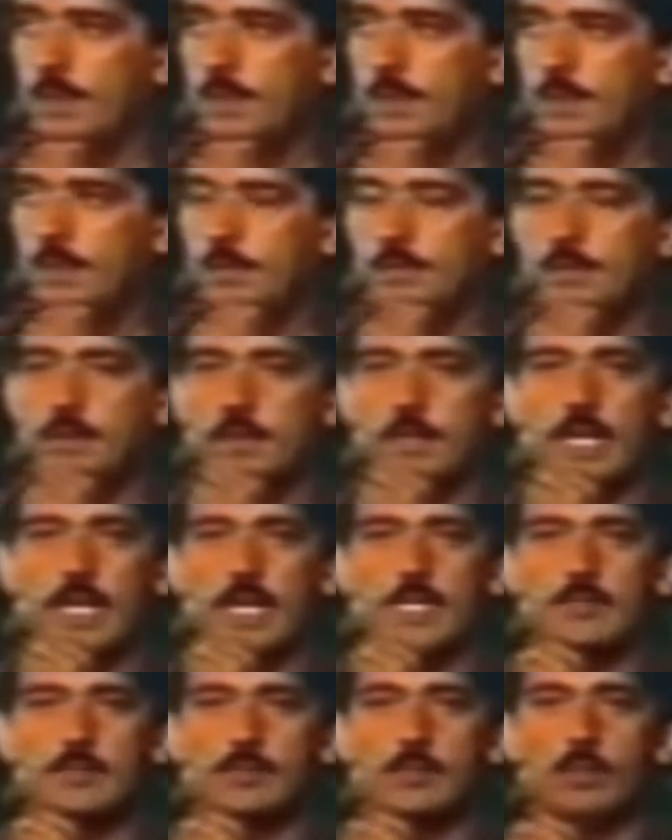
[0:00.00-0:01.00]
The
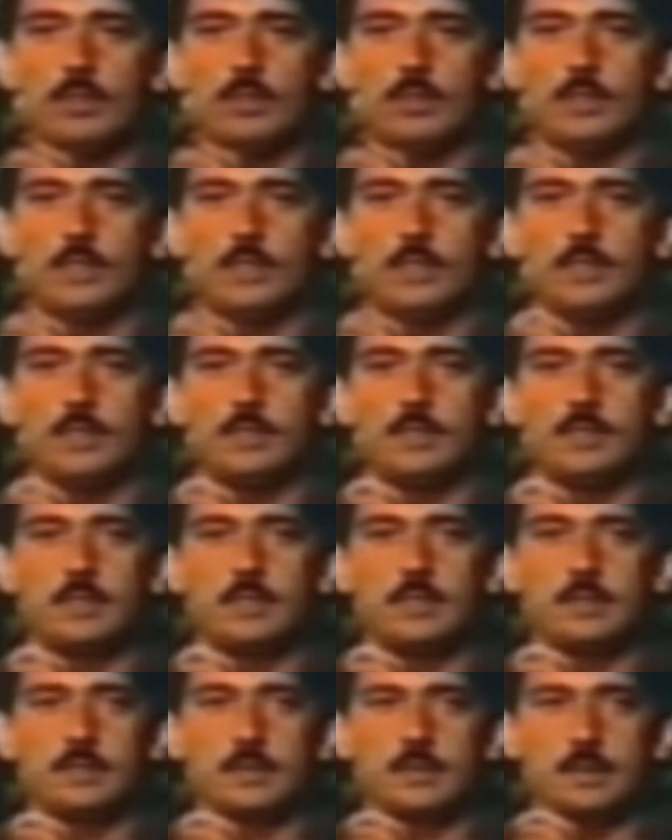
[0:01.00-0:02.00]
last one is
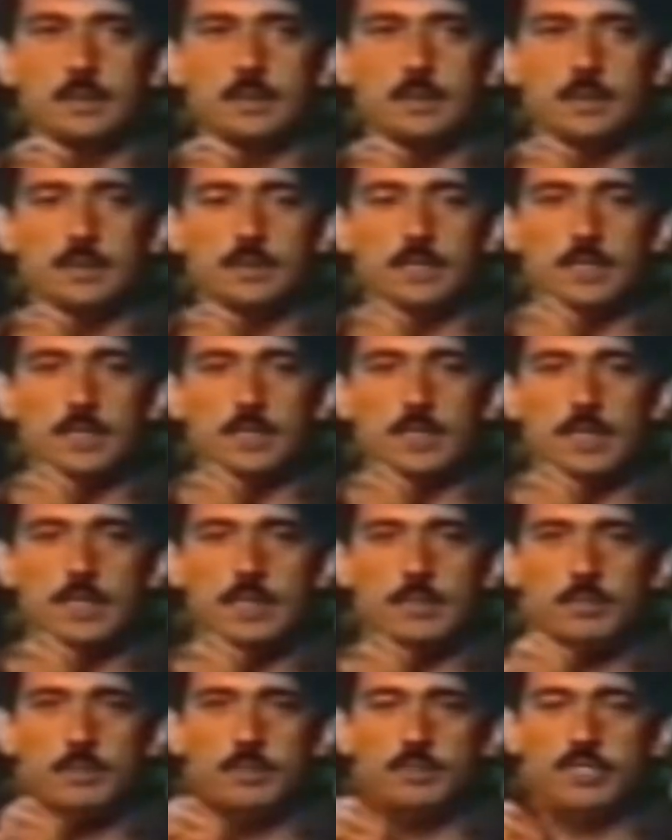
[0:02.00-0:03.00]
that
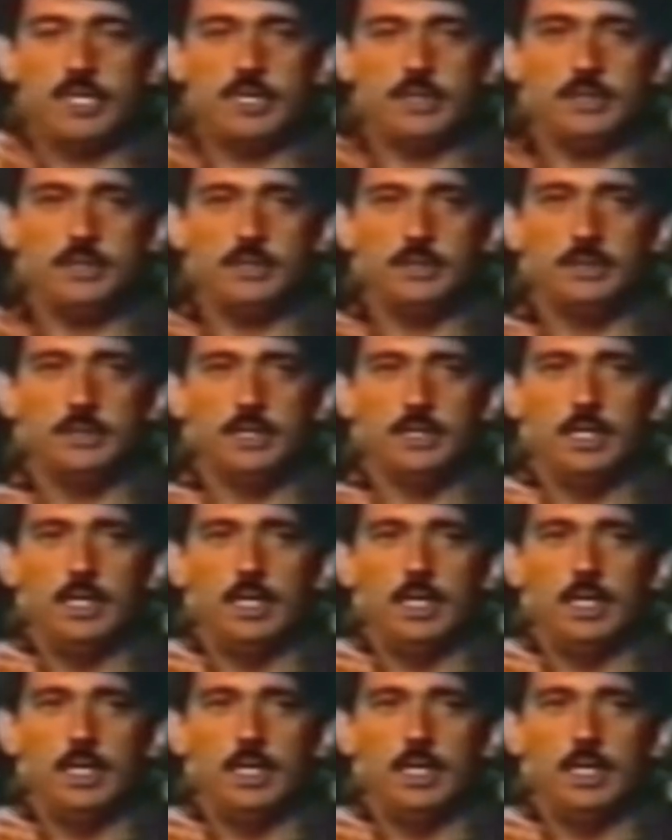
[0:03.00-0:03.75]
they projected